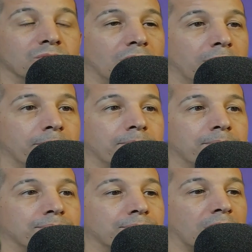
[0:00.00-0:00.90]
up.
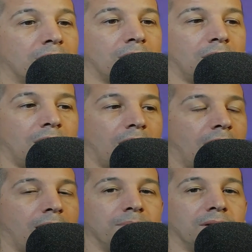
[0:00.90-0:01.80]

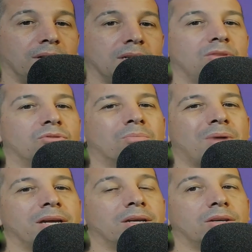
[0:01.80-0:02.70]
I mean, either
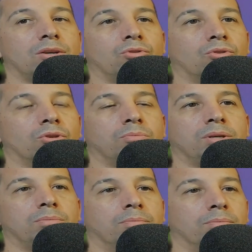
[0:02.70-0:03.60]
mic, you're gonna
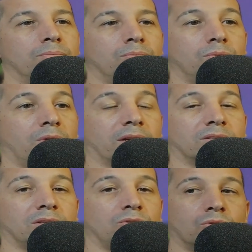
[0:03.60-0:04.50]
be, like I
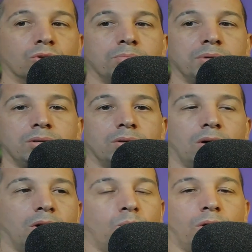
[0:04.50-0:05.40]
said, you're gonna be
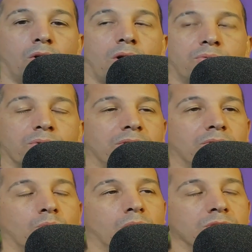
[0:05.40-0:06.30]
well off with
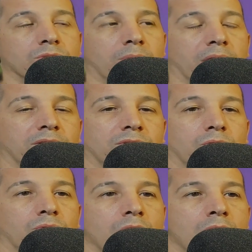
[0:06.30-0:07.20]
either one of these mics.
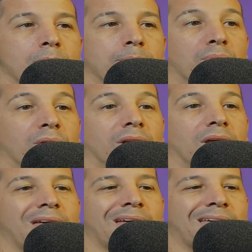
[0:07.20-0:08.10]
So, but
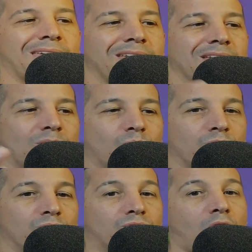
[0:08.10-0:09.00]

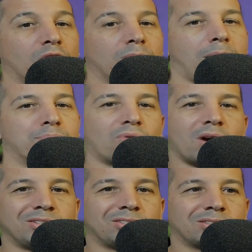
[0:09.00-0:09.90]
when you're talking about
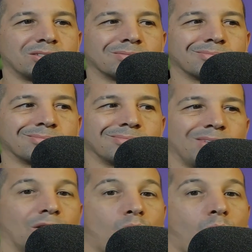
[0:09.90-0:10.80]
price
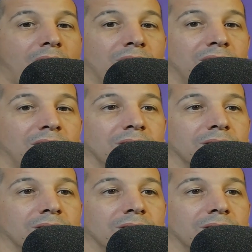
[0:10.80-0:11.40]
and quality,